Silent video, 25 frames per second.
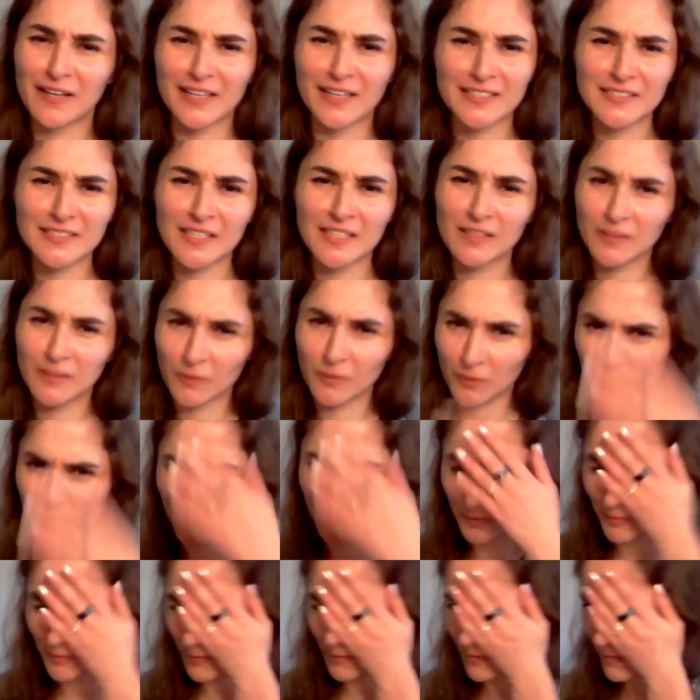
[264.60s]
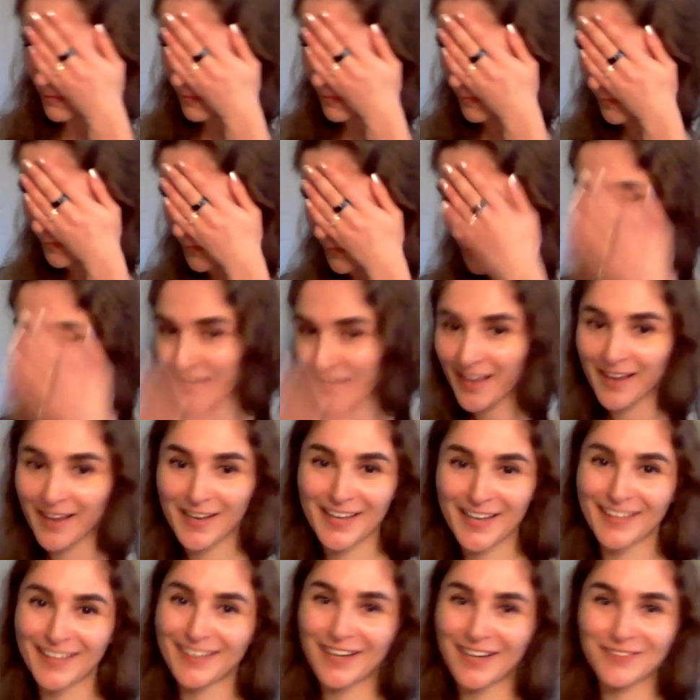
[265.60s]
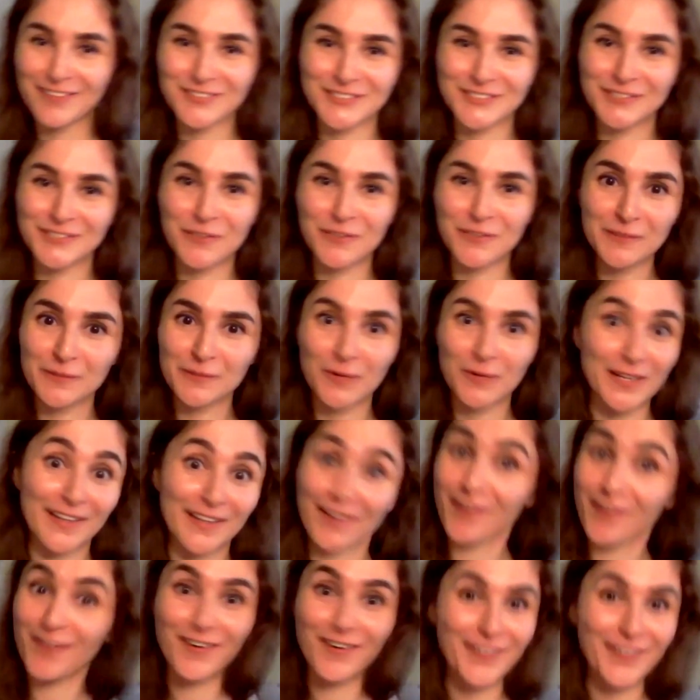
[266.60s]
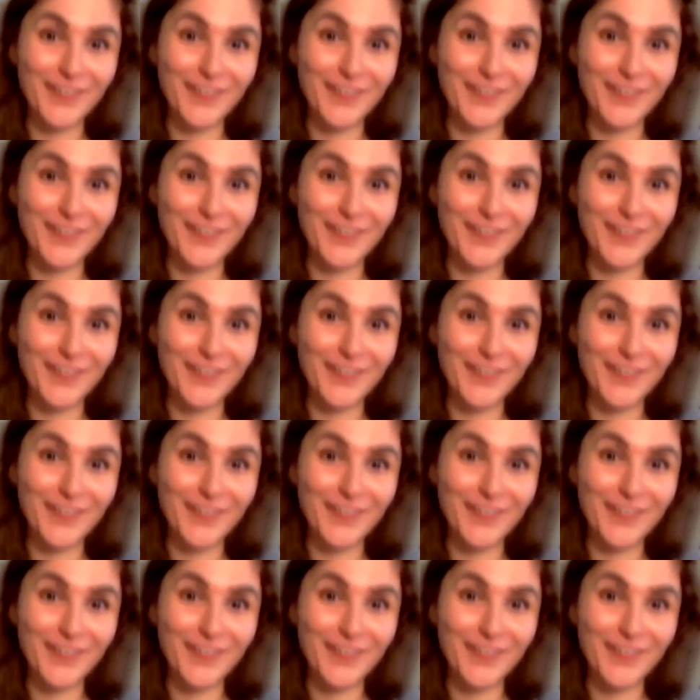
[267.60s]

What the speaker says: Excel, oh no. And I was the only one, oh,